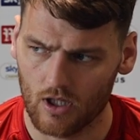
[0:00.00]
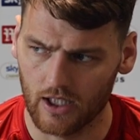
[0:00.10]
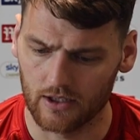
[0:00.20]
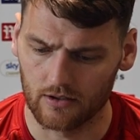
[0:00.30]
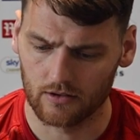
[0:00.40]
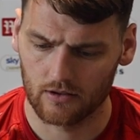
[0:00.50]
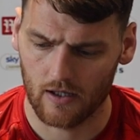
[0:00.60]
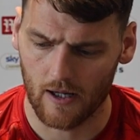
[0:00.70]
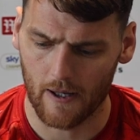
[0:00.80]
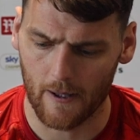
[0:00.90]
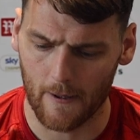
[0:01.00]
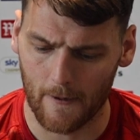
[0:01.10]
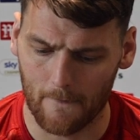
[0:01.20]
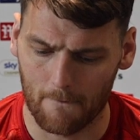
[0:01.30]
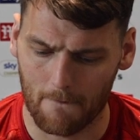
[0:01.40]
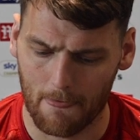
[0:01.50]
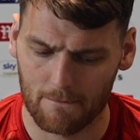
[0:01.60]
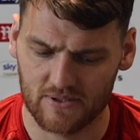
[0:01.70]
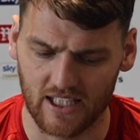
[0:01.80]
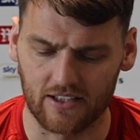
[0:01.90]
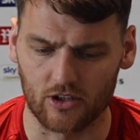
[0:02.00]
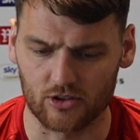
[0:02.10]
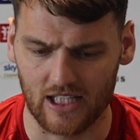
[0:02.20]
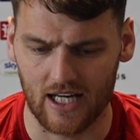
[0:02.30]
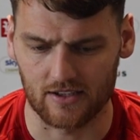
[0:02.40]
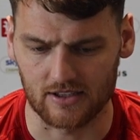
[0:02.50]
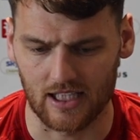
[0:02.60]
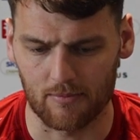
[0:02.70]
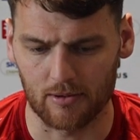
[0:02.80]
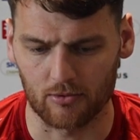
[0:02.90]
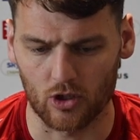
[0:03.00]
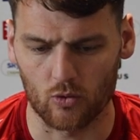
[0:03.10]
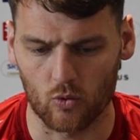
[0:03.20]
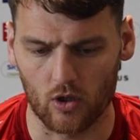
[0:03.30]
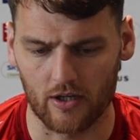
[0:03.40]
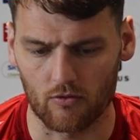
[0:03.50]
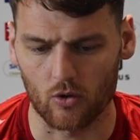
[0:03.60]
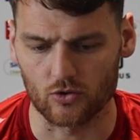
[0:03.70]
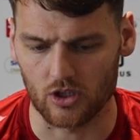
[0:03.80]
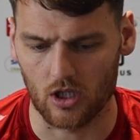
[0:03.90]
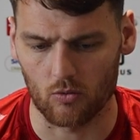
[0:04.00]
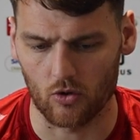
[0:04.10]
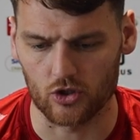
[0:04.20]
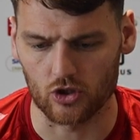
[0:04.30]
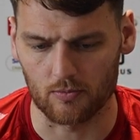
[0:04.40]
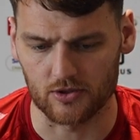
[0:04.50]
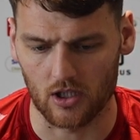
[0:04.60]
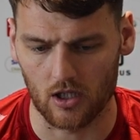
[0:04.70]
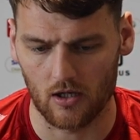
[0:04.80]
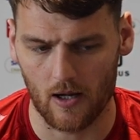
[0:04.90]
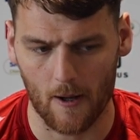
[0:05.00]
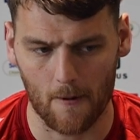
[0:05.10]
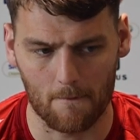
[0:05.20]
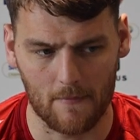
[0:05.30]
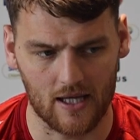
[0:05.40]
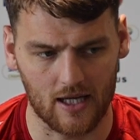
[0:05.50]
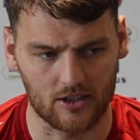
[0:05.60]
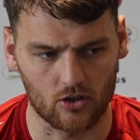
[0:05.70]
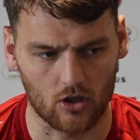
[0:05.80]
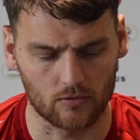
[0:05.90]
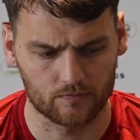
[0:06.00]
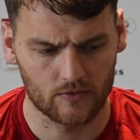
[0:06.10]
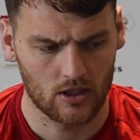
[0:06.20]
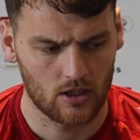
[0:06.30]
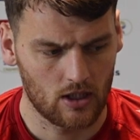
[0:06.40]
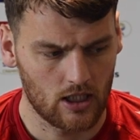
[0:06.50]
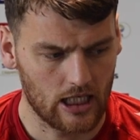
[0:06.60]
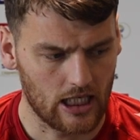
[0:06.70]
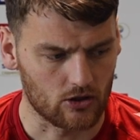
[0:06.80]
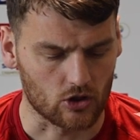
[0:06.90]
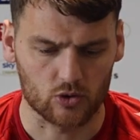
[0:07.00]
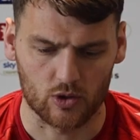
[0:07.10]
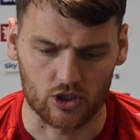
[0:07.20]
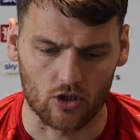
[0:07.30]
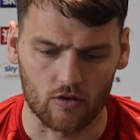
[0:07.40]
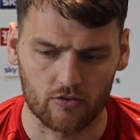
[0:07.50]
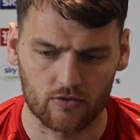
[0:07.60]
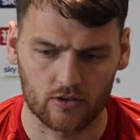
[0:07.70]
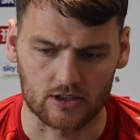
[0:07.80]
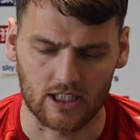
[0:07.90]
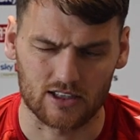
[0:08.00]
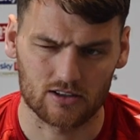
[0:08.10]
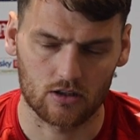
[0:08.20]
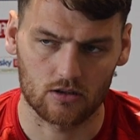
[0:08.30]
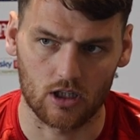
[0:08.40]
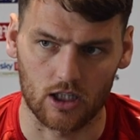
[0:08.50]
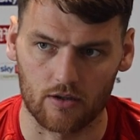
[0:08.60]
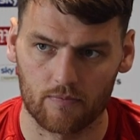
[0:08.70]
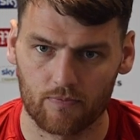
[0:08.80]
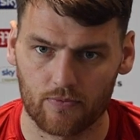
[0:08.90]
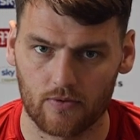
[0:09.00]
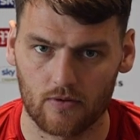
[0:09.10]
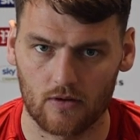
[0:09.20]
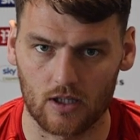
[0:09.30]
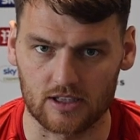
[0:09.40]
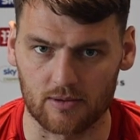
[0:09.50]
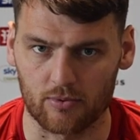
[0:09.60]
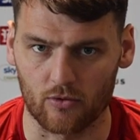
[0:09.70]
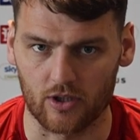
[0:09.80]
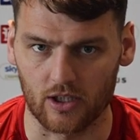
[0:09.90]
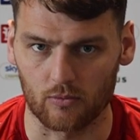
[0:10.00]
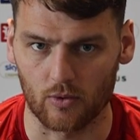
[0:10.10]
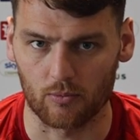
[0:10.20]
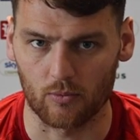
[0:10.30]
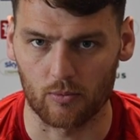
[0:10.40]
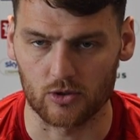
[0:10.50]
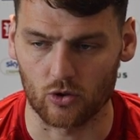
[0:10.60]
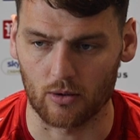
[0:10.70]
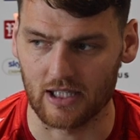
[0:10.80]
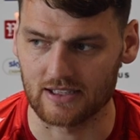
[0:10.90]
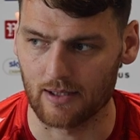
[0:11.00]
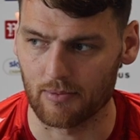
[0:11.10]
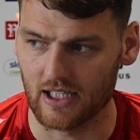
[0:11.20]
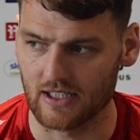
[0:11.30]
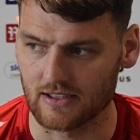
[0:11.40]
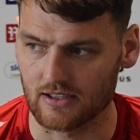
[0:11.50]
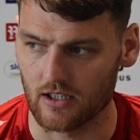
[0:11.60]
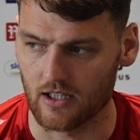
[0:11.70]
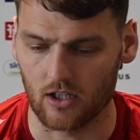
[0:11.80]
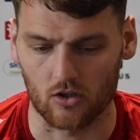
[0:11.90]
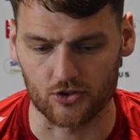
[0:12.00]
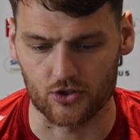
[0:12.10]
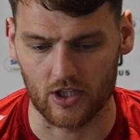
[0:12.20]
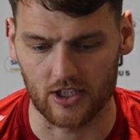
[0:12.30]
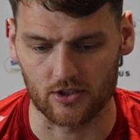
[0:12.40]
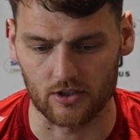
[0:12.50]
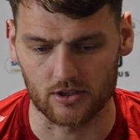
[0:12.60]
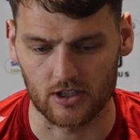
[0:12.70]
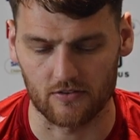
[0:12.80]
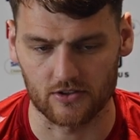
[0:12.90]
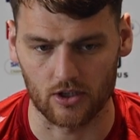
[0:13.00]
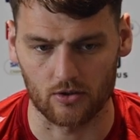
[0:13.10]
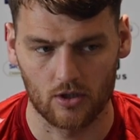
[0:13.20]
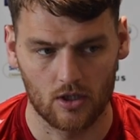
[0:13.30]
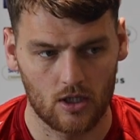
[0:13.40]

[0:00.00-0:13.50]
in um, setting those standards and letting people know what their roles are, what the jobs are, um, and, and, not and not switching off because that's kind of a simple thing when, when we're talking about set plays is kind of that concentration and stuff. So